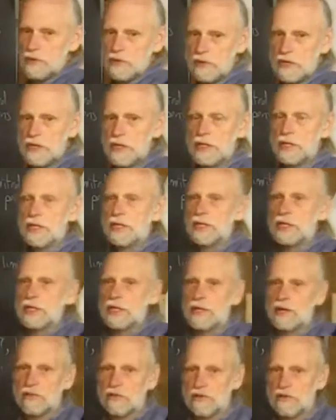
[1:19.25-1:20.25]
beauty
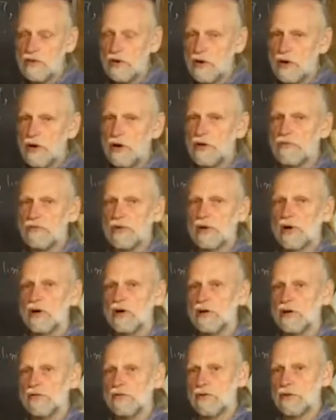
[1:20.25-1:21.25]
now, it's very often
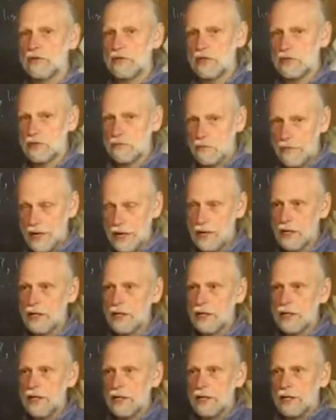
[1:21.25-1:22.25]
hard for these men
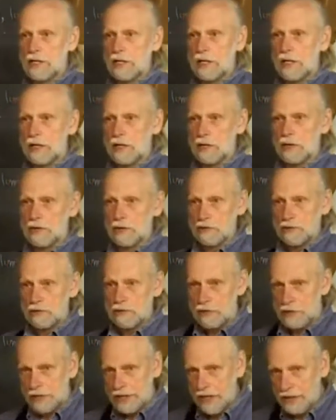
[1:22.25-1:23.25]
uh, to,
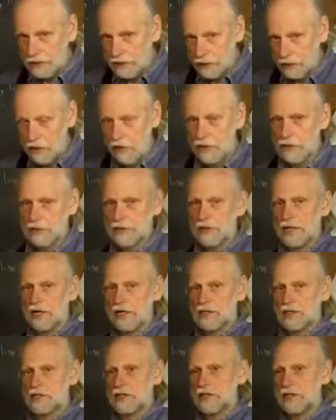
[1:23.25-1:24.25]
to get the
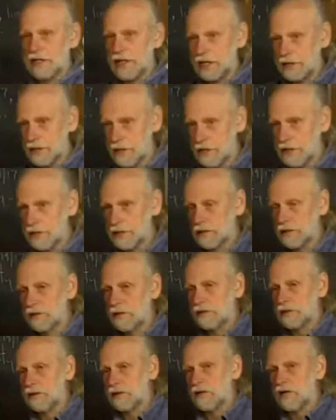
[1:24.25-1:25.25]
context and get the
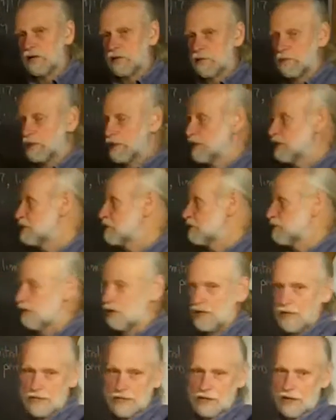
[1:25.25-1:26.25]
documentation.
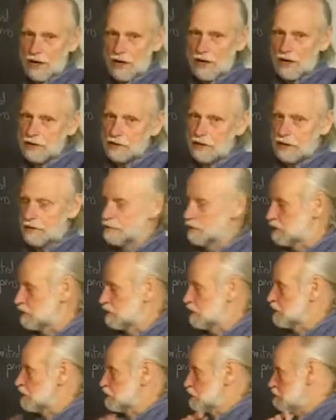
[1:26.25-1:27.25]
All that. A lot of times it's
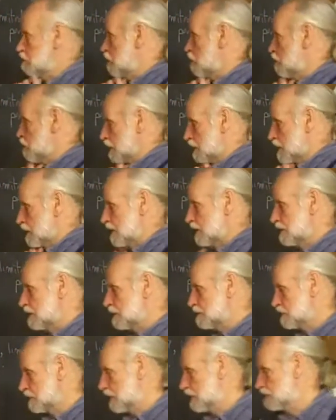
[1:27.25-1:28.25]
just spoken. In this